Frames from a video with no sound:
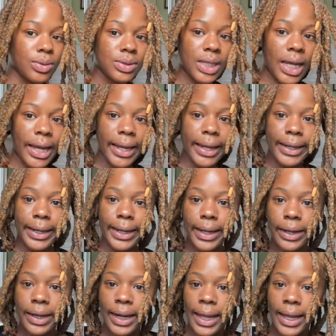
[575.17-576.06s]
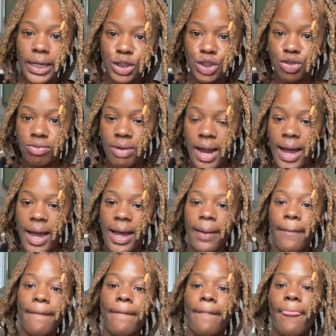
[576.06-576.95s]
tie it down, let it
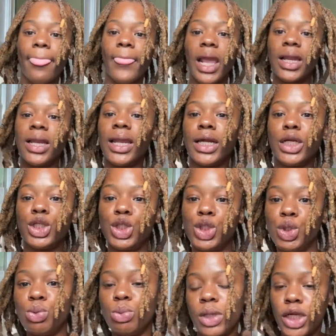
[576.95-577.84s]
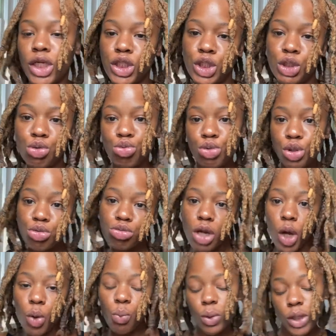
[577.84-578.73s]
dry, let it do what it do. You
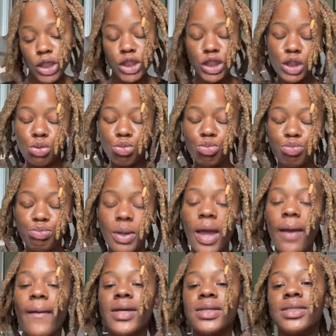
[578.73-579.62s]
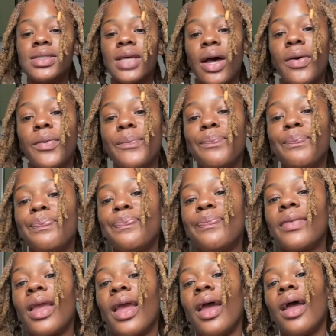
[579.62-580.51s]
know what it do. So
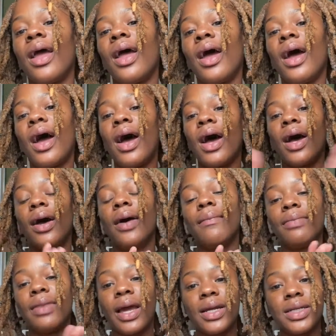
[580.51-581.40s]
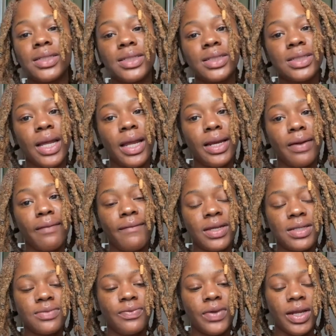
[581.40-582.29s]
that is just the end of
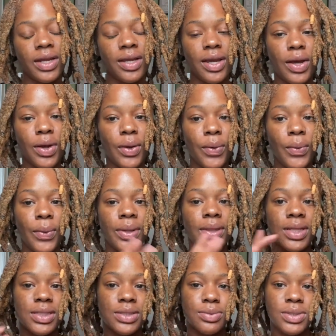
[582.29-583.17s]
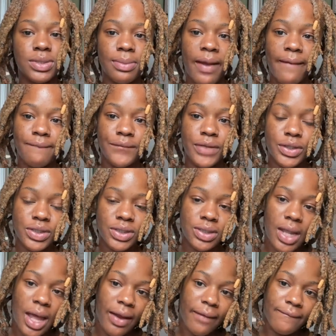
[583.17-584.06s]
this video. This was my first
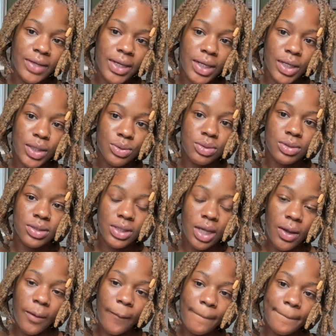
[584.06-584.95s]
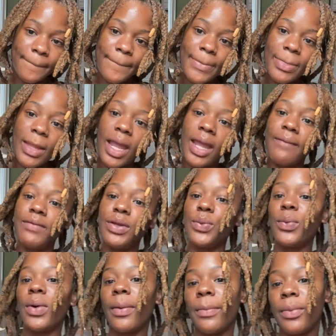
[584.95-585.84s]
lock video. So if you
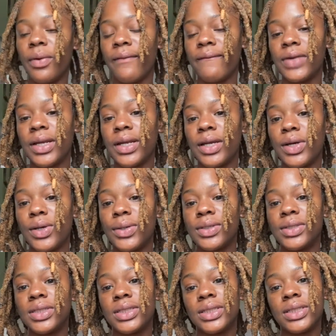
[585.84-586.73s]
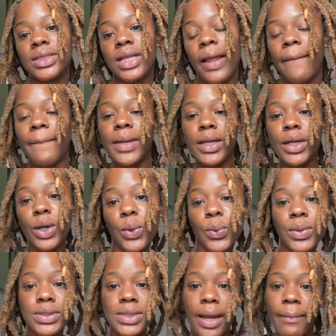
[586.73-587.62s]
want more videos, just let me know
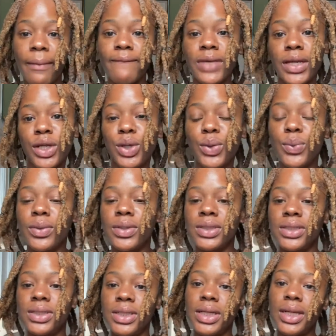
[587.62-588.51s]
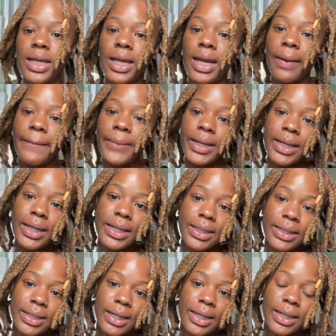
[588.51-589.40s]
what type of video you want to see and I'm gonna get
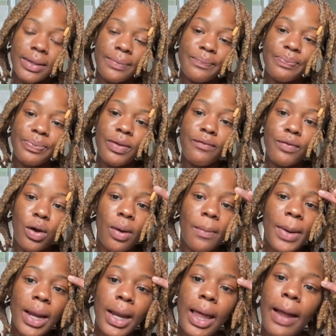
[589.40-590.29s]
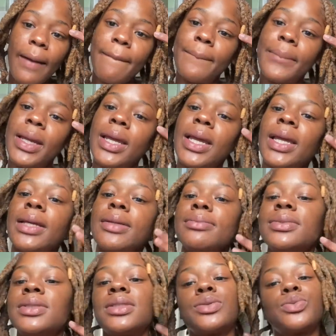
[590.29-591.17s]
it done for all my lock
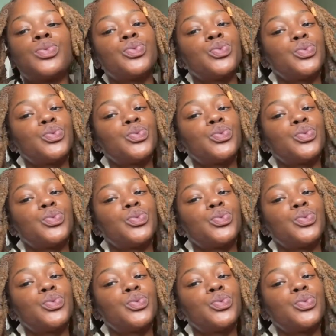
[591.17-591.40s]
babes.